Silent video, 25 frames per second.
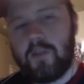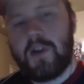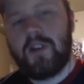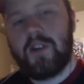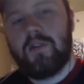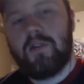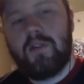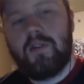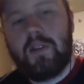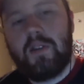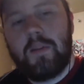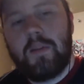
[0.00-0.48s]

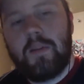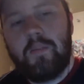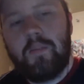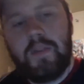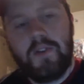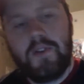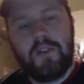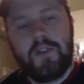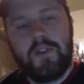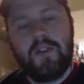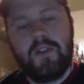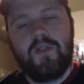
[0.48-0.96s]
about like
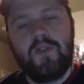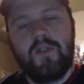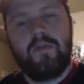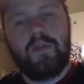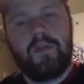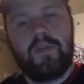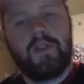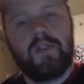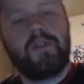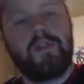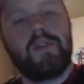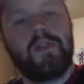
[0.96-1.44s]
building new
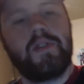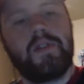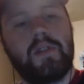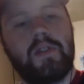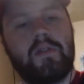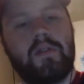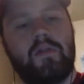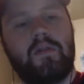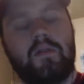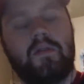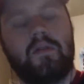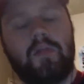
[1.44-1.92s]
villains
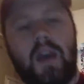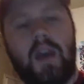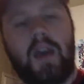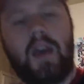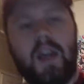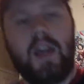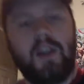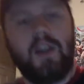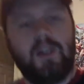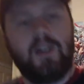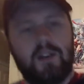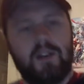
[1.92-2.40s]
and
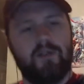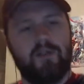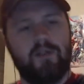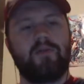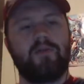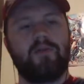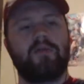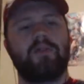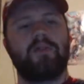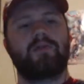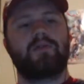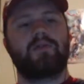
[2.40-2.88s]
Kane
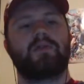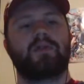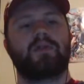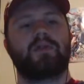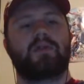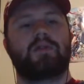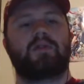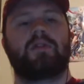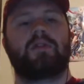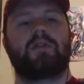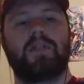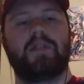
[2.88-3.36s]
killing villains
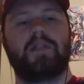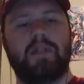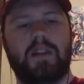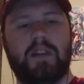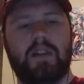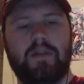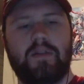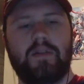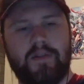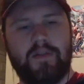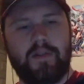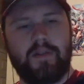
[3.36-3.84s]
and all that
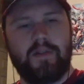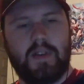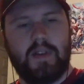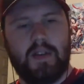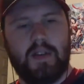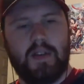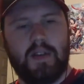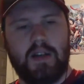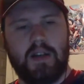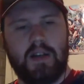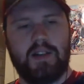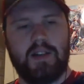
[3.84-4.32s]
stuff.
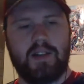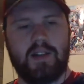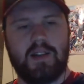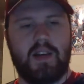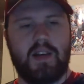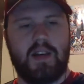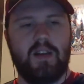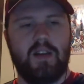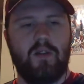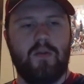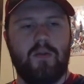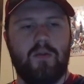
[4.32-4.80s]
It's
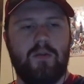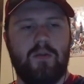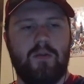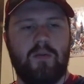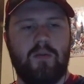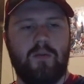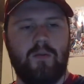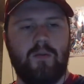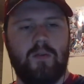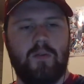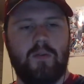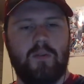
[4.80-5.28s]
kind of
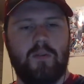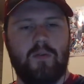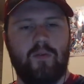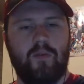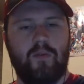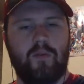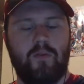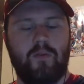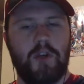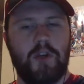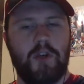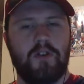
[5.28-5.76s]

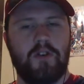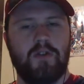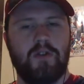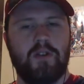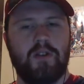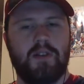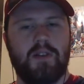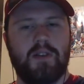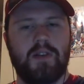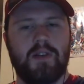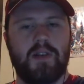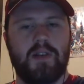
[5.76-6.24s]

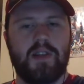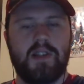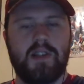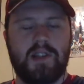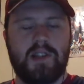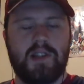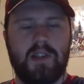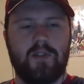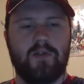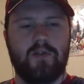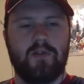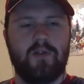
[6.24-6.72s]
weird to
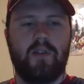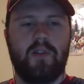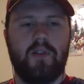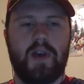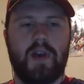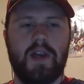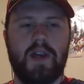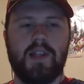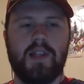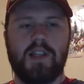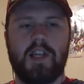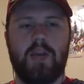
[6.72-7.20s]
consider the
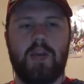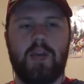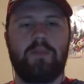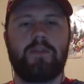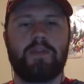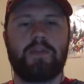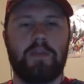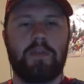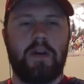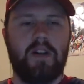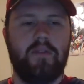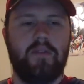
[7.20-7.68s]
landscape of
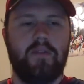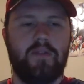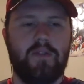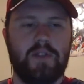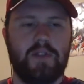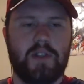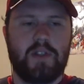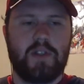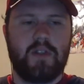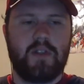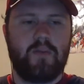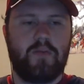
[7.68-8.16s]
Spidey
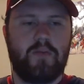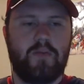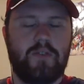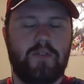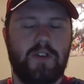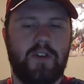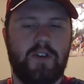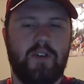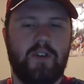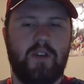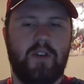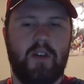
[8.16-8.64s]
villains at this
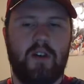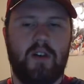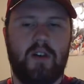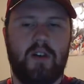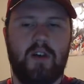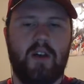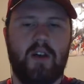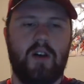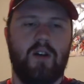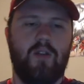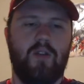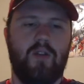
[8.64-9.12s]
point.
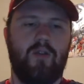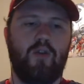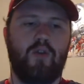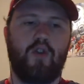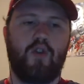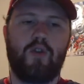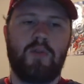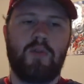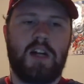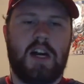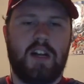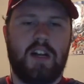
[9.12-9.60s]

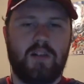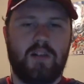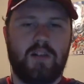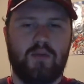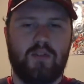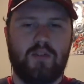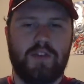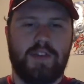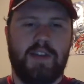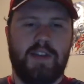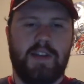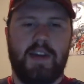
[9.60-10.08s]
Norman
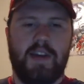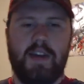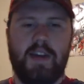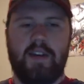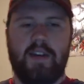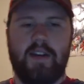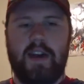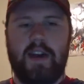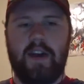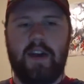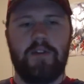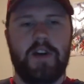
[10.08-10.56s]
Osborn's
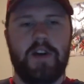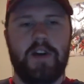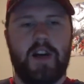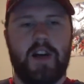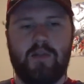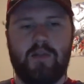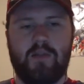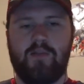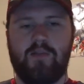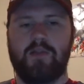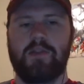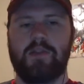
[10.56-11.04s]
dead, Harry
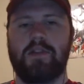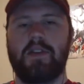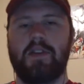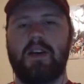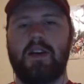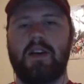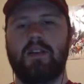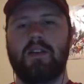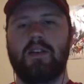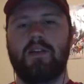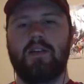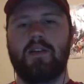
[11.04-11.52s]
Osborn's
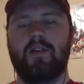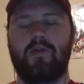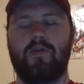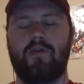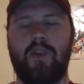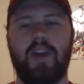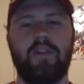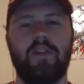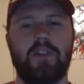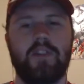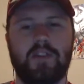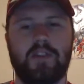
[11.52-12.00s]
dead,
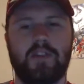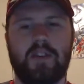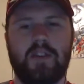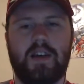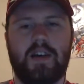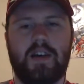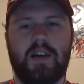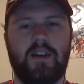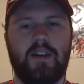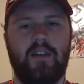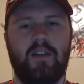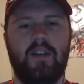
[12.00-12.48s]
Kraven's
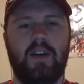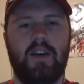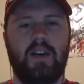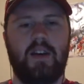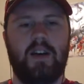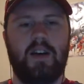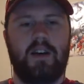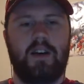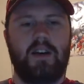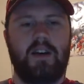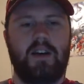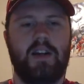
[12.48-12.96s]
dead,
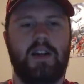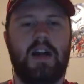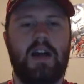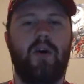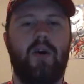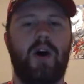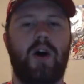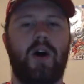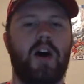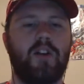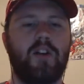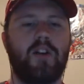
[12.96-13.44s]
now
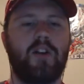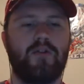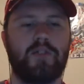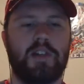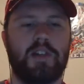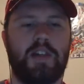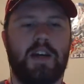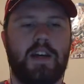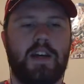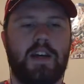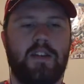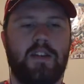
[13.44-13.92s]
Otto's
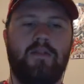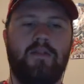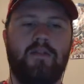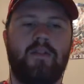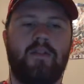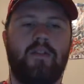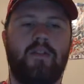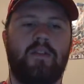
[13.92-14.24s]
dead.